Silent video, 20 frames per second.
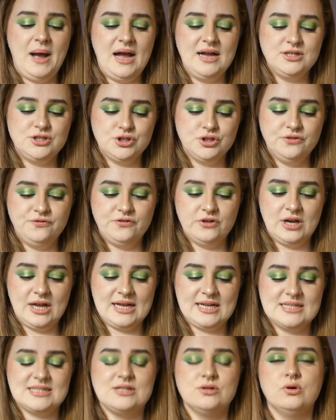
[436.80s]
I do feel
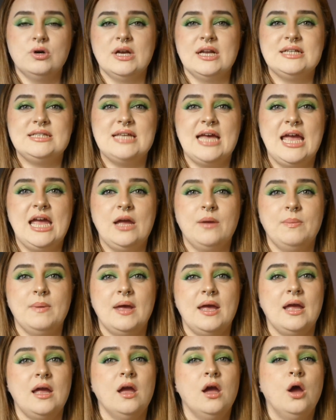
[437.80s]
like it's still going to take
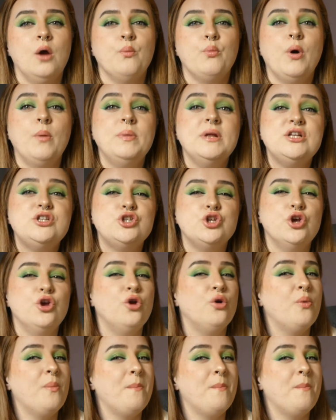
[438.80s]
me probably 2,